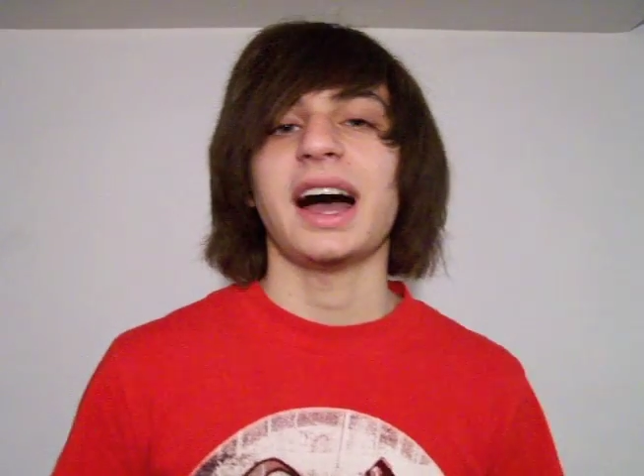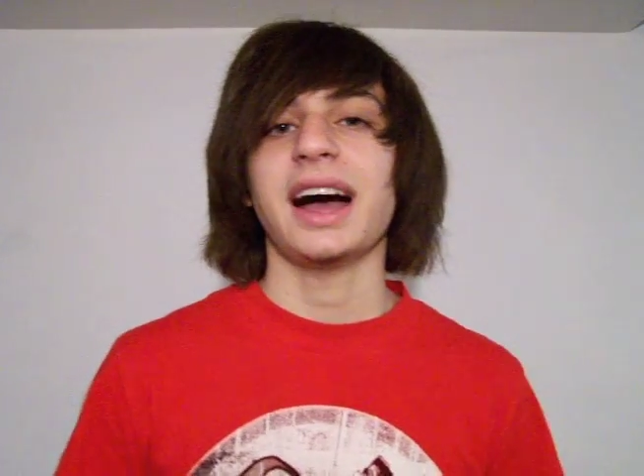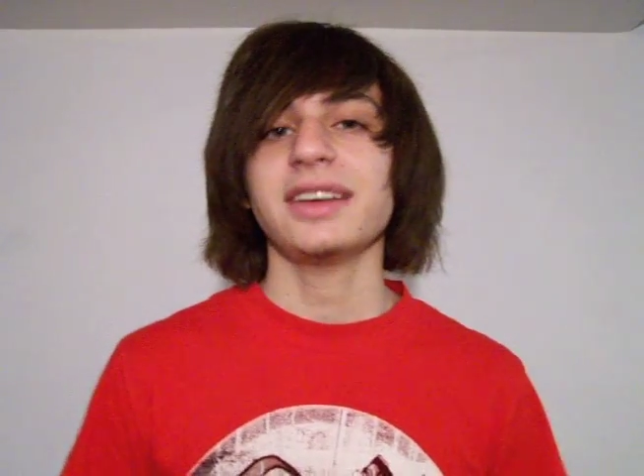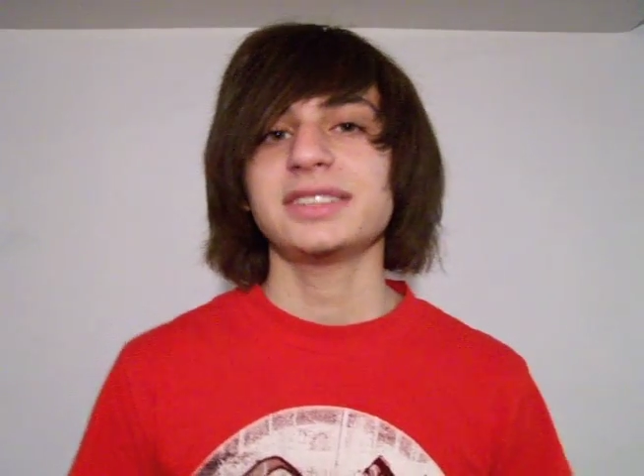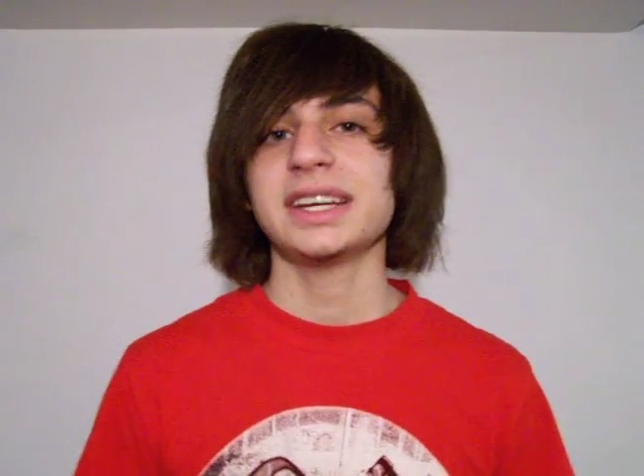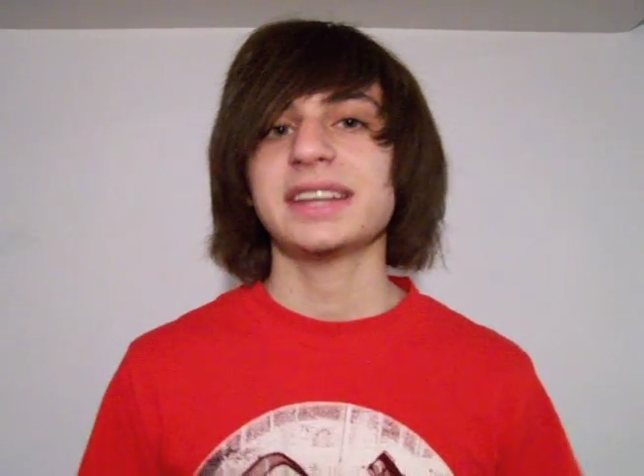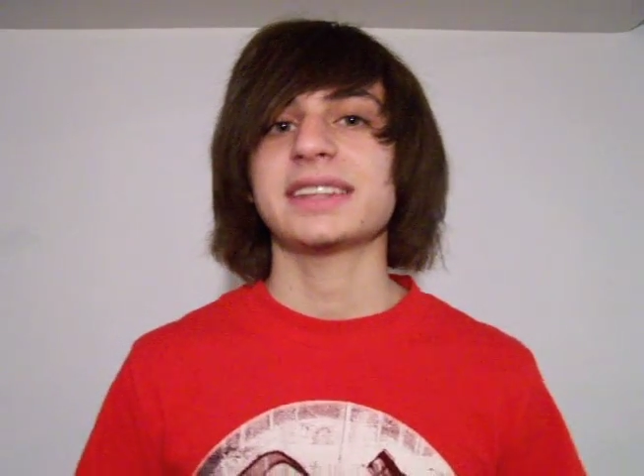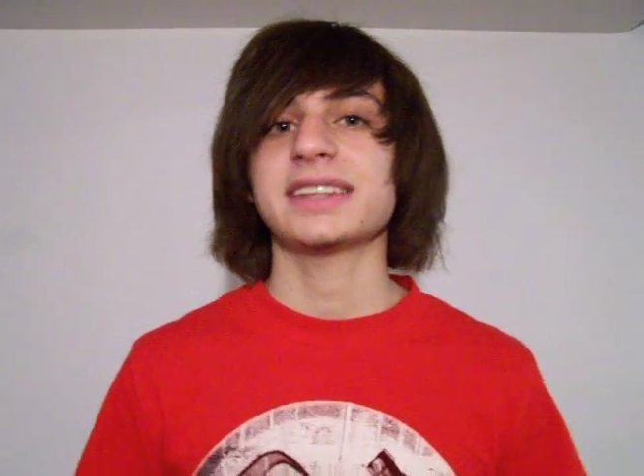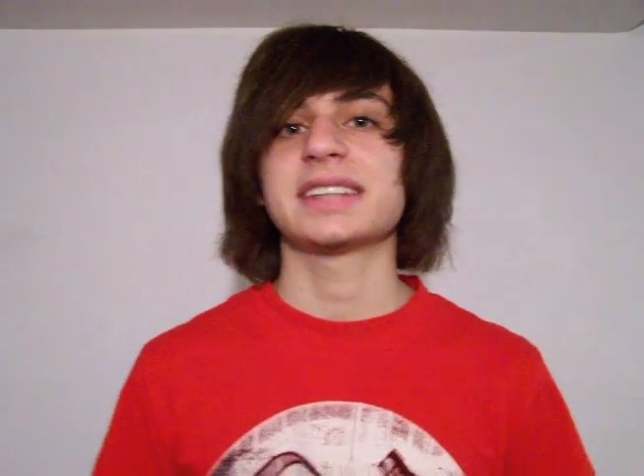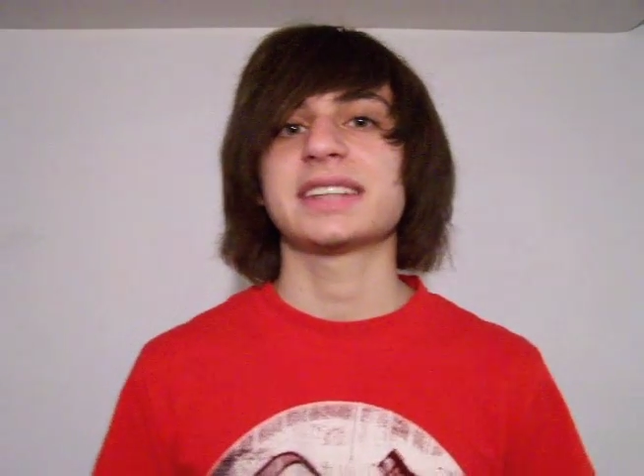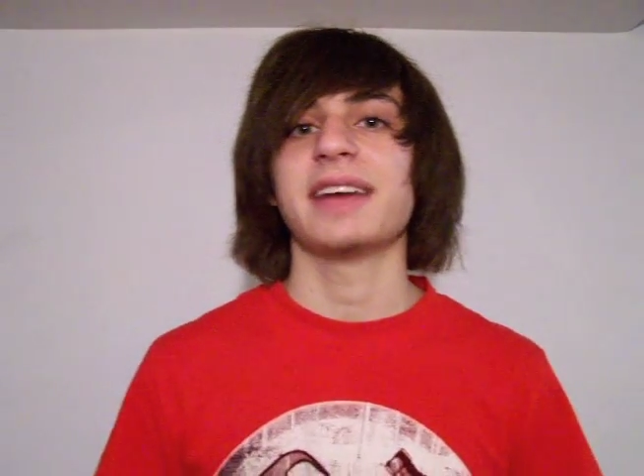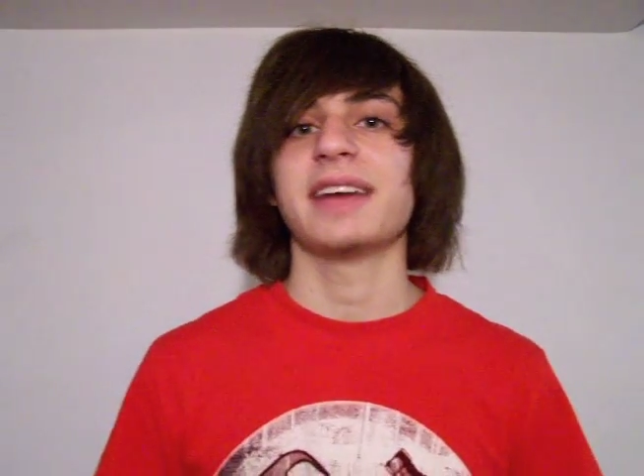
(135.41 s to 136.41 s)
I've taken
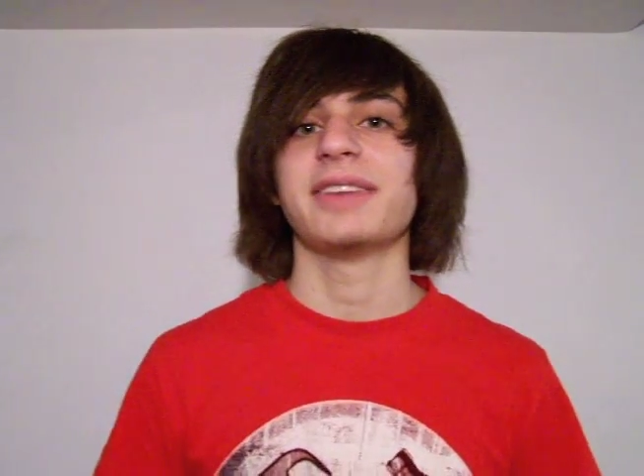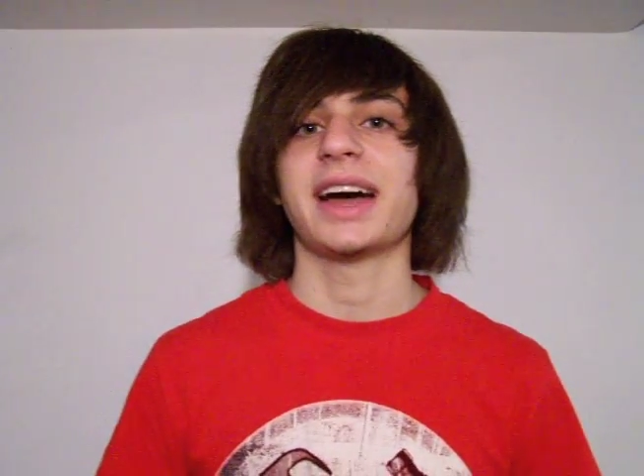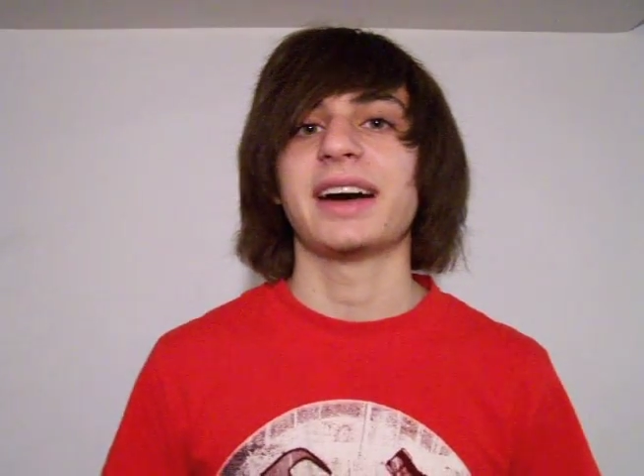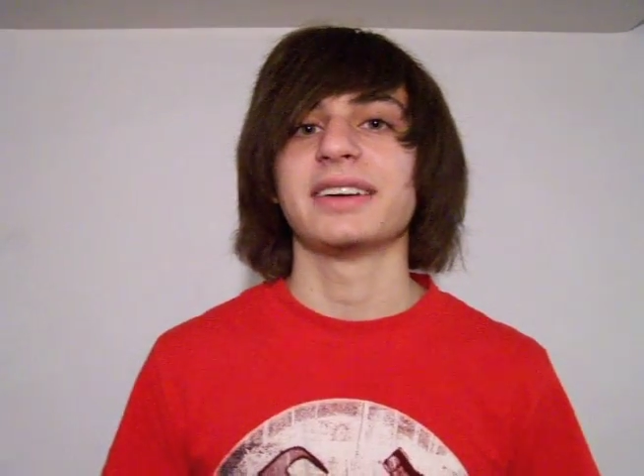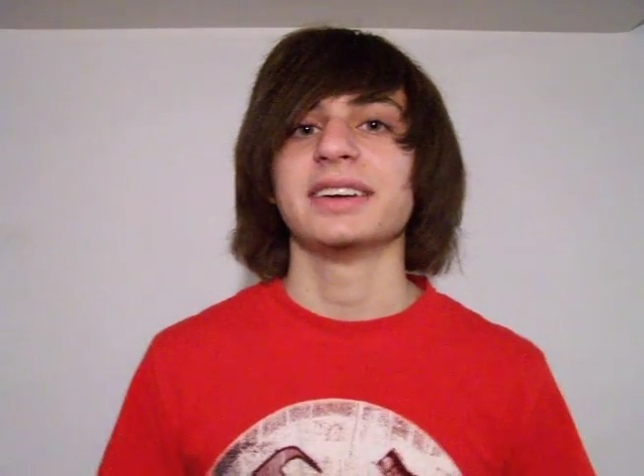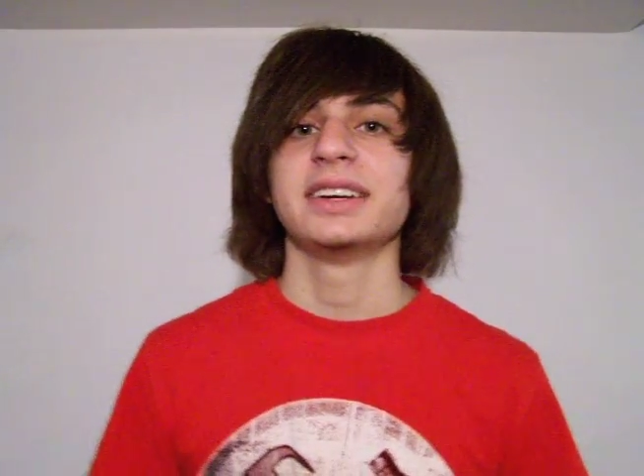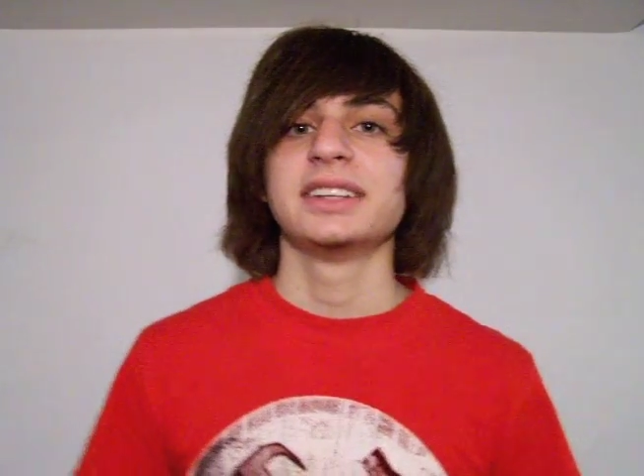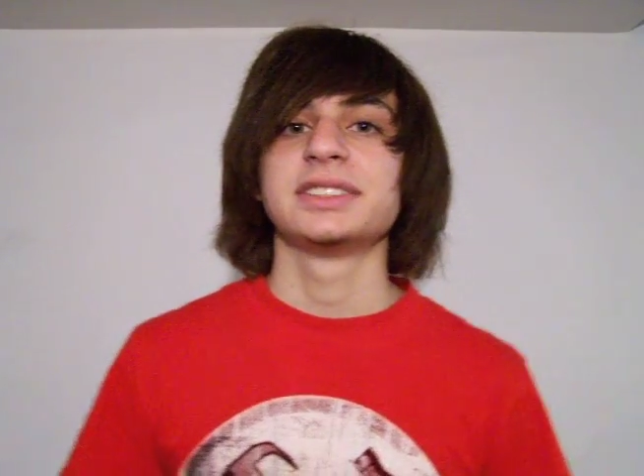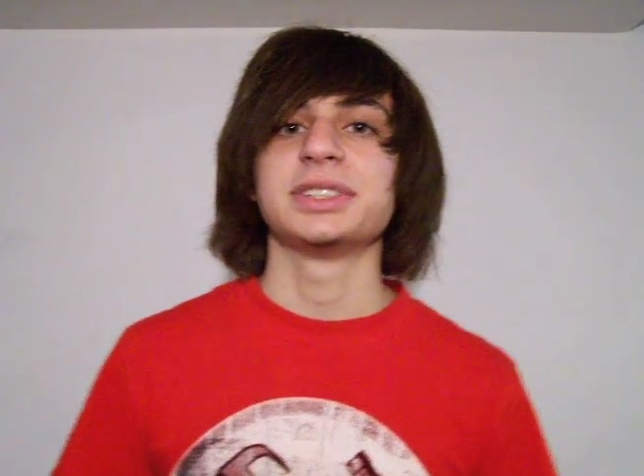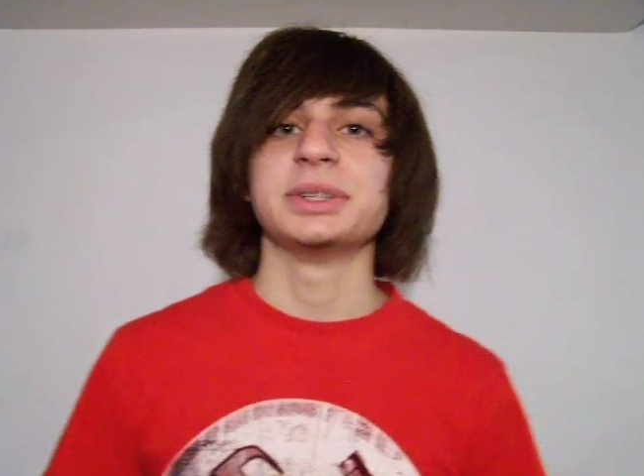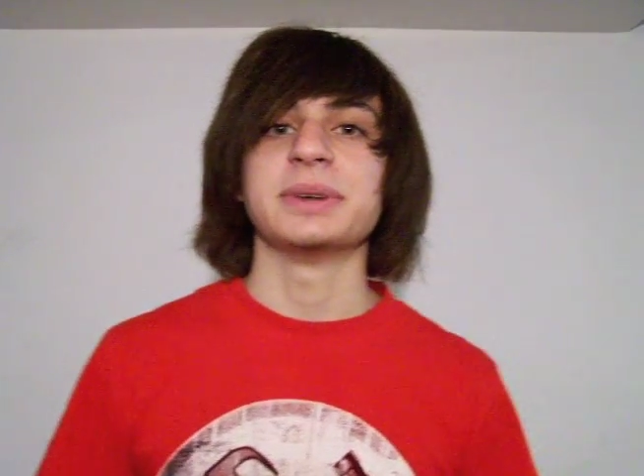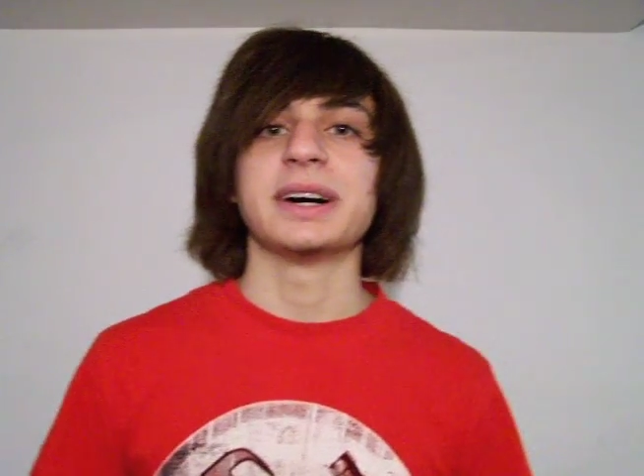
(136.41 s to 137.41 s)
the time out
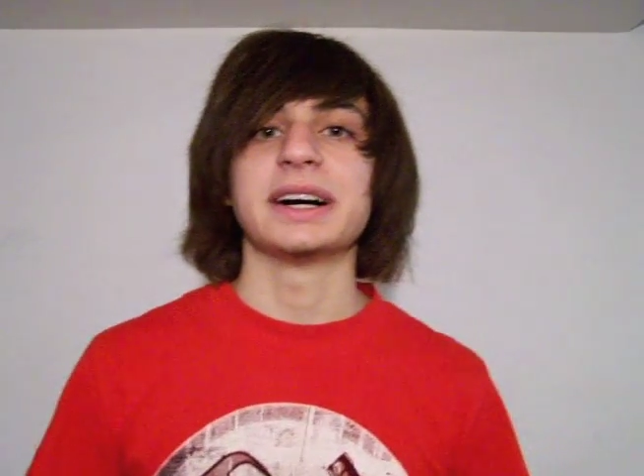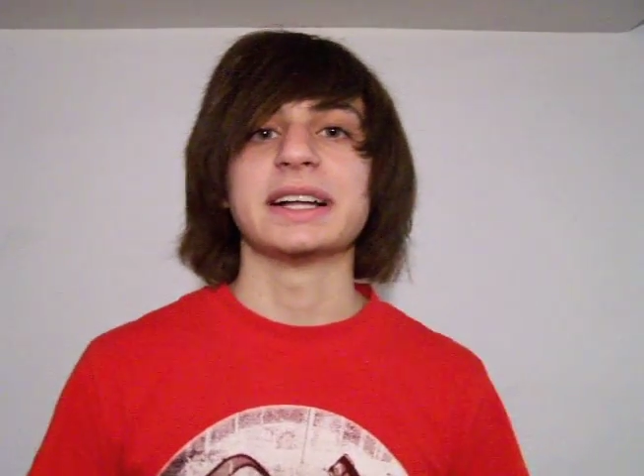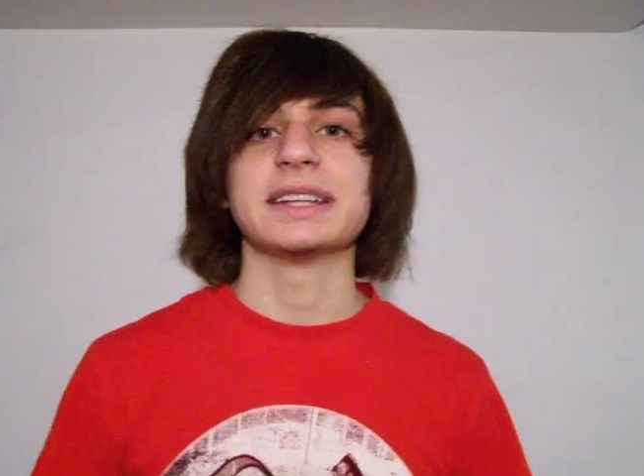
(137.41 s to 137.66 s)
to